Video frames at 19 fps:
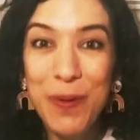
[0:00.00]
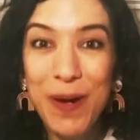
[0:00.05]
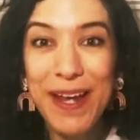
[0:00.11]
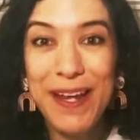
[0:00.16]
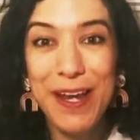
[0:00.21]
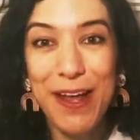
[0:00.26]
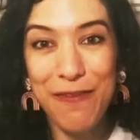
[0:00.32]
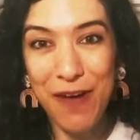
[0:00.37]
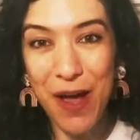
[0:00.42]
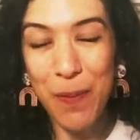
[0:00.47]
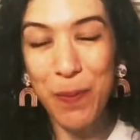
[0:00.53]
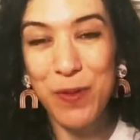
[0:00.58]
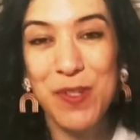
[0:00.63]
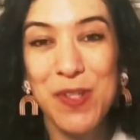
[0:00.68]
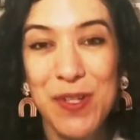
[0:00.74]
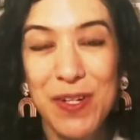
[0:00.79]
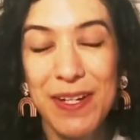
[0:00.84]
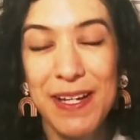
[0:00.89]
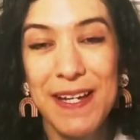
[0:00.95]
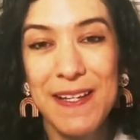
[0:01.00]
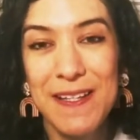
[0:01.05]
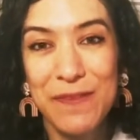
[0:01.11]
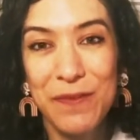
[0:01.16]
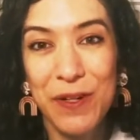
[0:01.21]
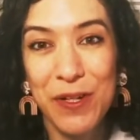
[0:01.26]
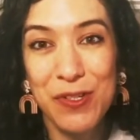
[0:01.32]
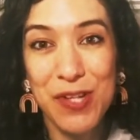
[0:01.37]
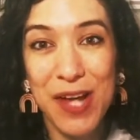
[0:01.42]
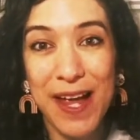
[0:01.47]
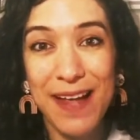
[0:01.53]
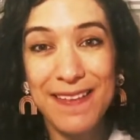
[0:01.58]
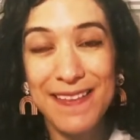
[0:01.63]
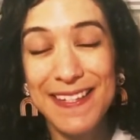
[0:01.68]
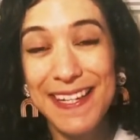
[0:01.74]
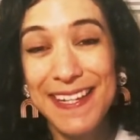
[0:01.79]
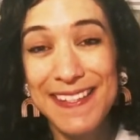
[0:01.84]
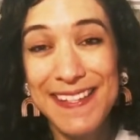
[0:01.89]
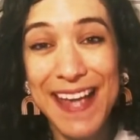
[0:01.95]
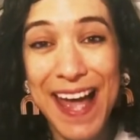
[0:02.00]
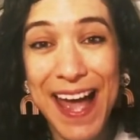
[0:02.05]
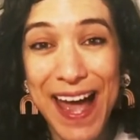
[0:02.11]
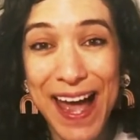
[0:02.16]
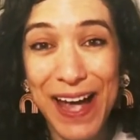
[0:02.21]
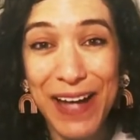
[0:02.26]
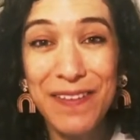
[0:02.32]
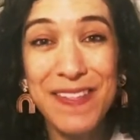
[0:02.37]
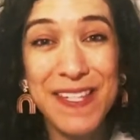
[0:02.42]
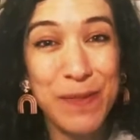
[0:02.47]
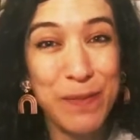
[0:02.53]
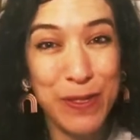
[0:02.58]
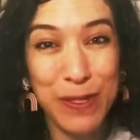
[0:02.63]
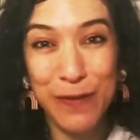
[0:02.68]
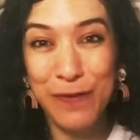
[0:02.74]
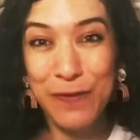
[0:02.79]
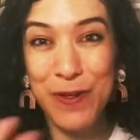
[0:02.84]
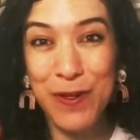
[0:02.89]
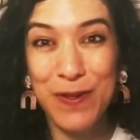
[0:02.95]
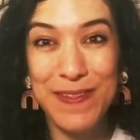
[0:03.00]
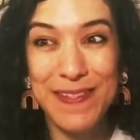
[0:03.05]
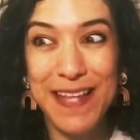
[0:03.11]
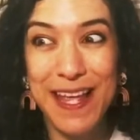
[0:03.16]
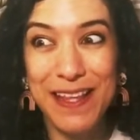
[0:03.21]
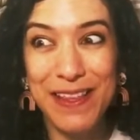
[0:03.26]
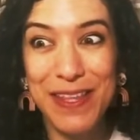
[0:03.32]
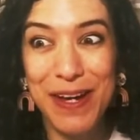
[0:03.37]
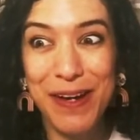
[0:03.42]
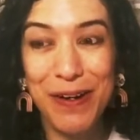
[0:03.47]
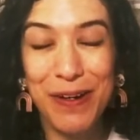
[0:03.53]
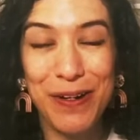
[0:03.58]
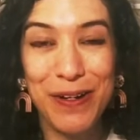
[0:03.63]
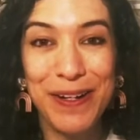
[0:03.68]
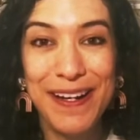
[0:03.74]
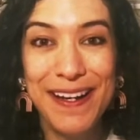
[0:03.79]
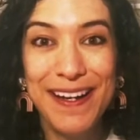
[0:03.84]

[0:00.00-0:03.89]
enough opportunities for your child to get to have some of the foods that they're